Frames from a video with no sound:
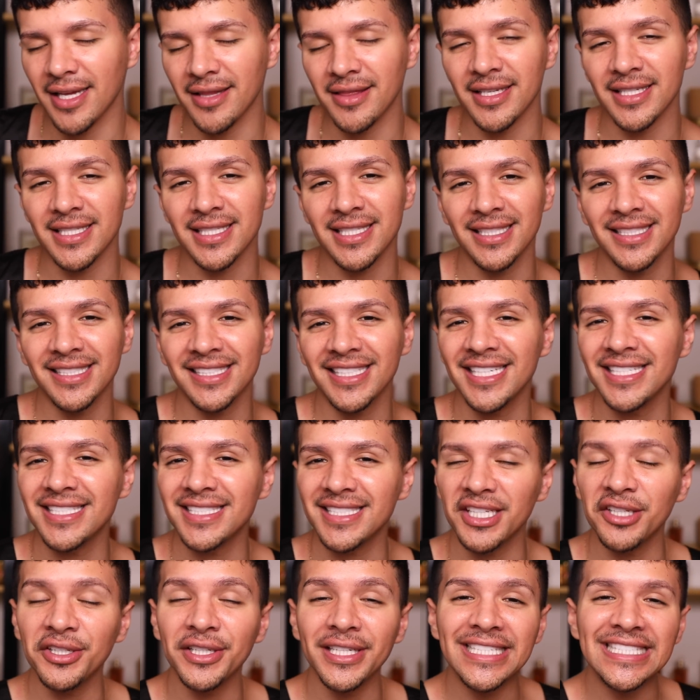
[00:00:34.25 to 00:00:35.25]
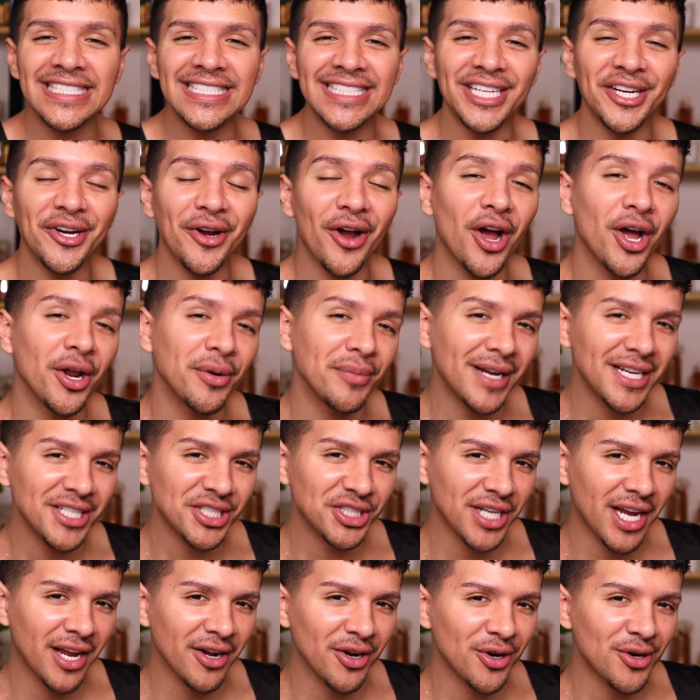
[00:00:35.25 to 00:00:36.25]
This is a series here on my
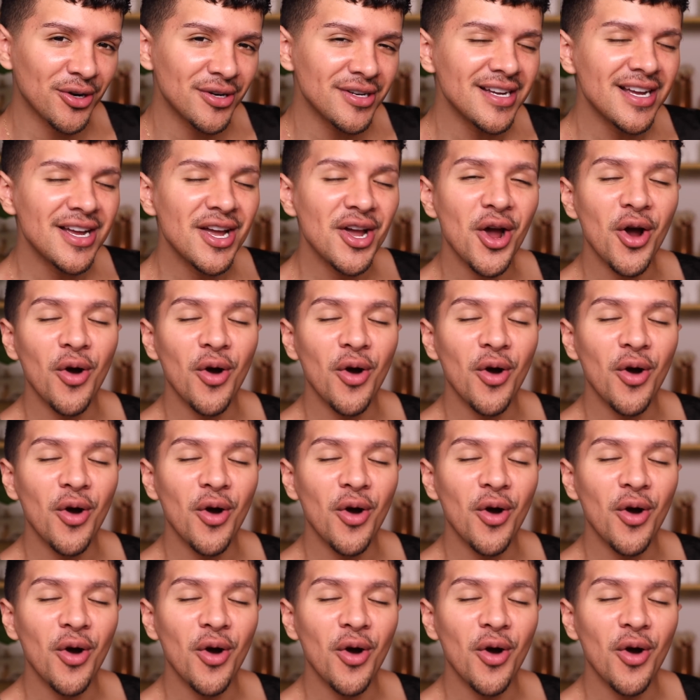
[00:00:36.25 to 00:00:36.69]
channel